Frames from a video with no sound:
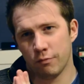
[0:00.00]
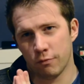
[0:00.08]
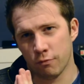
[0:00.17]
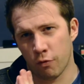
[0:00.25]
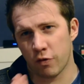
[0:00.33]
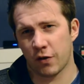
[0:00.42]

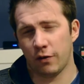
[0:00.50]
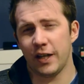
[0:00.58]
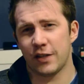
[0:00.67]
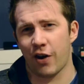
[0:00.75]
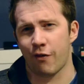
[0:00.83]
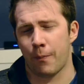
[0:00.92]
What was your
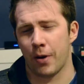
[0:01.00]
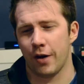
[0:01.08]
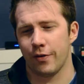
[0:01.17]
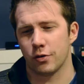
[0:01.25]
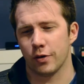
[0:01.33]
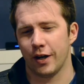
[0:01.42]
least favorite part of
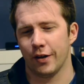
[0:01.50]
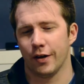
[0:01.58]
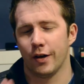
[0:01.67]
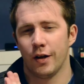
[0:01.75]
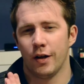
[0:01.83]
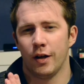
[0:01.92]
the
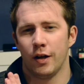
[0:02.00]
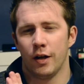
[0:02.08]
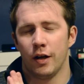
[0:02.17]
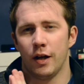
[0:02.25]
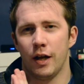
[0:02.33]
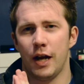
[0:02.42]
trailer?
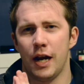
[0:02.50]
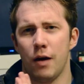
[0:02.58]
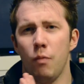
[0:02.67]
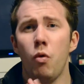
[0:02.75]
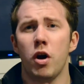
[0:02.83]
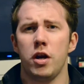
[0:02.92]

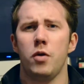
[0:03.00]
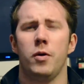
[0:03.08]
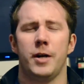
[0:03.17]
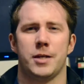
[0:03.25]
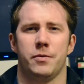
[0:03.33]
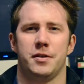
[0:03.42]
And what do you
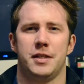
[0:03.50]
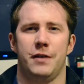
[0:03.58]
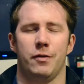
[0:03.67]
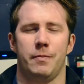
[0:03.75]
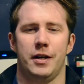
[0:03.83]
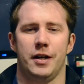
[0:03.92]
guys want to see
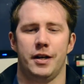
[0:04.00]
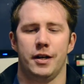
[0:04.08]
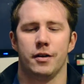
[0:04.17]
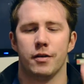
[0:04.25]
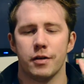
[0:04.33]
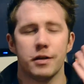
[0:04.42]
from me on
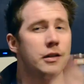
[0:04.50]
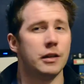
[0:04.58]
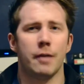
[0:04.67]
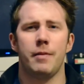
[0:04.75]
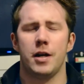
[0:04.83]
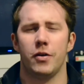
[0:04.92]
here?
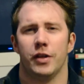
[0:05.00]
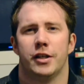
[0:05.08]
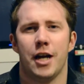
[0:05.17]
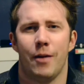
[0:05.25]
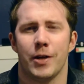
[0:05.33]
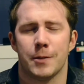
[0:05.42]
Let me know in the
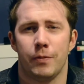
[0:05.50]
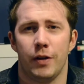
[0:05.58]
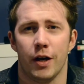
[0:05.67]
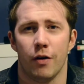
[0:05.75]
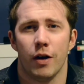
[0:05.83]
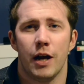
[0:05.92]
comments
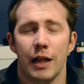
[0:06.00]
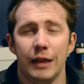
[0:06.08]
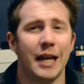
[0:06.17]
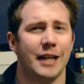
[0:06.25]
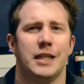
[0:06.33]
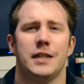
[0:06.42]
below.
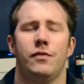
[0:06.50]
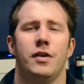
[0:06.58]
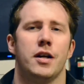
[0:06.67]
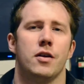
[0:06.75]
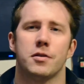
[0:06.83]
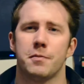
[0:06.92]
Like this
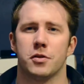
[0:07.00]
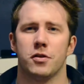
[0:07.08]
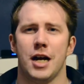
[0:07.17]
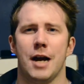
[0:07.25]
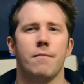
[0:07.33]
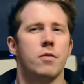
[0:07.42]
video,
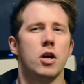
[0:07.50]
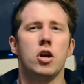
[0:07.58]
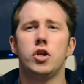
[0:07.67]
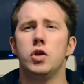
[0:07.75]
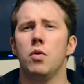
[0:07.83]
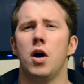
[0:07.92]
subscribe,
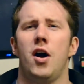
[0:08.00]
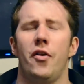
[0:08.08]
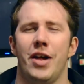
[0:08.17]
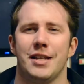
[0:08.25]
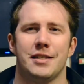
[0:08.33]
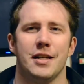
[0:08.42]
do all
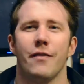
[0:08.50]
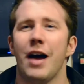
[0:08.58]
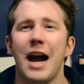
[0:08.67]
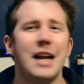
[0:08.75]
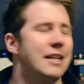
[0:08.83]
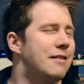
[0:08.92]
that stuff.
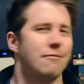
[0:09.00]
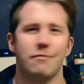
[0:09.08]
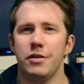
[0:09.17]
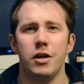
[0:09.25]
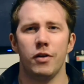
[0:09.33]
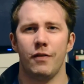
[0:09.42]

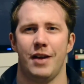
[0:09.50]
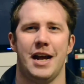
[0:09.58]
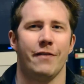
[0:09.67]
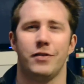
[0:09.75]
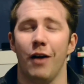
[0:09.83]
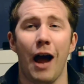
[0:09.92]
You don't even
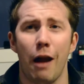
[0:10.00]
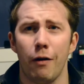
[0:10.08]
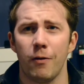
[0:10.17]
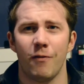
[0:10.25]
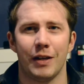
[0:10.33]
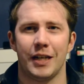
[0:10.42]
have to. I
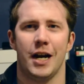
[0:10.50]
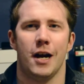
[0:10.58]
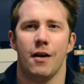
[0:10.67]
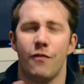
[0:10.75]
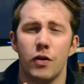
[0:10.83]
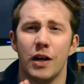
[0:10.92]
don't even care.
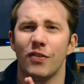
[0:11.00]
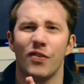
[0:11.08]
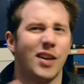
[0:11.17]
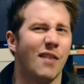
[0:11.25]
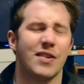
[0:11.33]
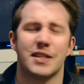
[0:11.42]
If you get to
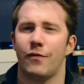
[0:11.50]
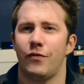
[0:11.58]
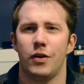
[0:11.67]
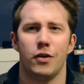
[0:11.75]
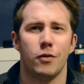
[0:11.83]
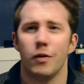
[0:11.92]
give us a
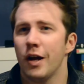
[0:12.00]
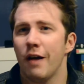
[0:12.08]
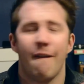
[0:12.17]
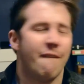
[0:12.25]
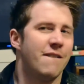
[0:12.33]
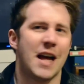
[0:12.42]
view,
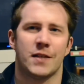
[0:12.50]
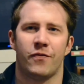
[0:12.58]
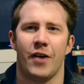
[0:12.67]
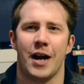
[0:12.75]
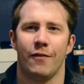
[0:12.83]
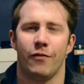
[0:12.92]
that's
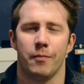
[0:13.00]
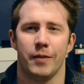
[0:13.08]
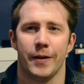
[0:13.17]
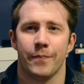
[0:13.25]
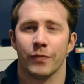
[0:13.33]
fine for me.